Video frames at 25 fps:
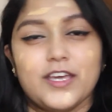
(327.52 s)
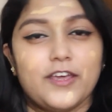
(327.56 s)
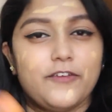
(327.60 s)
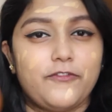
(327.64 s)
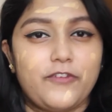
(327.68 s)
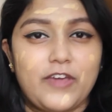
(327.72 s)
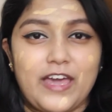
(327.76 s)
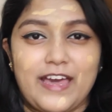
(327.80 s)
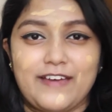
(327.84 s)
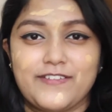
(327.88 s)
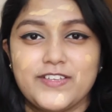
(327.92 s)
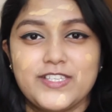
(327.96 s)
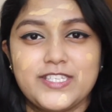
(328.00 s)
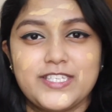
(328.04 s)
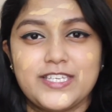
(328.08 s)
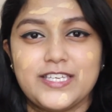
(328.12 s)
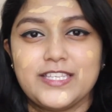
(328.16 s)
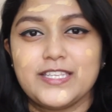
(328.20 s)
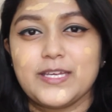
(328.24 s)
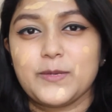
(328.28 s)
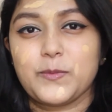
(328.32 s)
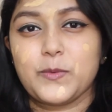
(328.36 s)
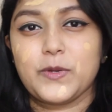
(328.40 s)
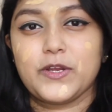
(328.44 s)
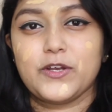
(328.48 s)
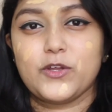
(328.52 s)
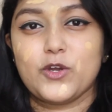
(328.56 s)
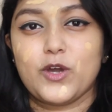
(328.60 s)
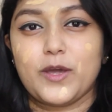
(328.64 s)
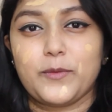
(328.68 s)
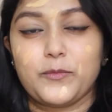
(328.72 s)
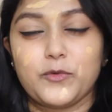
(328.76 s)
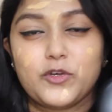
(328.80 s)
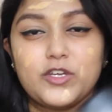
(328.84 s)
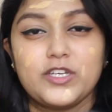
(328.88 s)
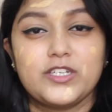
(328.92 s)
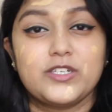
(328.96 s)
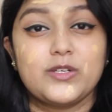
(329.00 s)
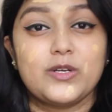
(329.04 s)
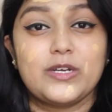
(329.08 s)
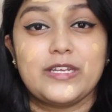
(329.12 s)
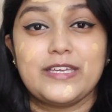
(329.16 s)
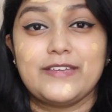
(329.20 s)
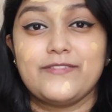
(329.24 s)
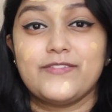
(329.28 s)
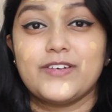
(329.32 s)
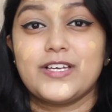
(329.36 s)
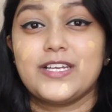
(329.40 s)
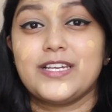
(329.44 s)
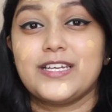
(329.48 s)
If you haven't seen that video, I'm going to
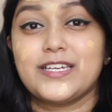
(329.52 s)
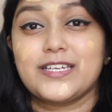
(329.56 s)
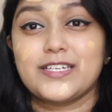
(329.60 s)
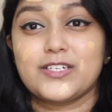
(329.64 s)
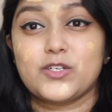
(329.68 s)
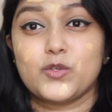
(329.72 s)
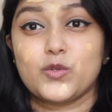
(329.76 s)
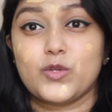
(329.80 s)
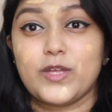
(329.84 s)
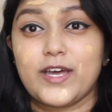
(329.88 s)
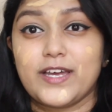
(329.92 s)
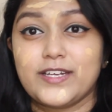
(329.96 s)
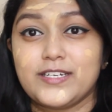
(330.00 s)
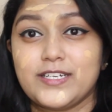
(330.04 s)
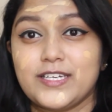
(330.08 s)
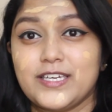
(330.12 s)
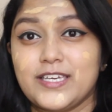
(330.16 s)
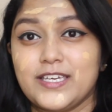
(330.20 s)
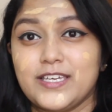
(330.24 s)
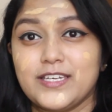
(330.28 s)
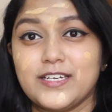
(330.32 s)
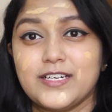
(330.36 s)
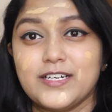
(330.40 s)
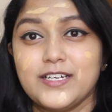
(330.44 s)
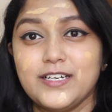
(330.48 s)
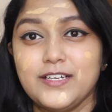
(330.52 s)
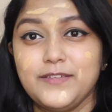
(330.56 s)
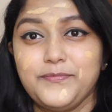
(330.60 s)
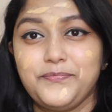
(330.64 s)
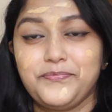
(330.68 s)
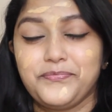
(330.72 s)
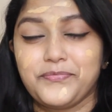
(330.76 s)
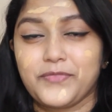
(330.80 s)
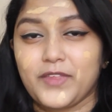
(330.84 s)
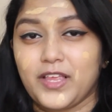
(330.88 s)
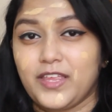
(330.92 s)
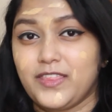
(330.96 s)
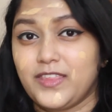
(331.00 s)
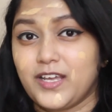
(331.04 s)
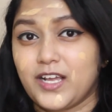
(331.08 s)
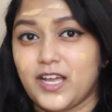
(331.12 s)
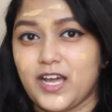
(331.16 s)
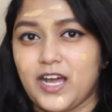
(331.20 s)
leave a link to that here in the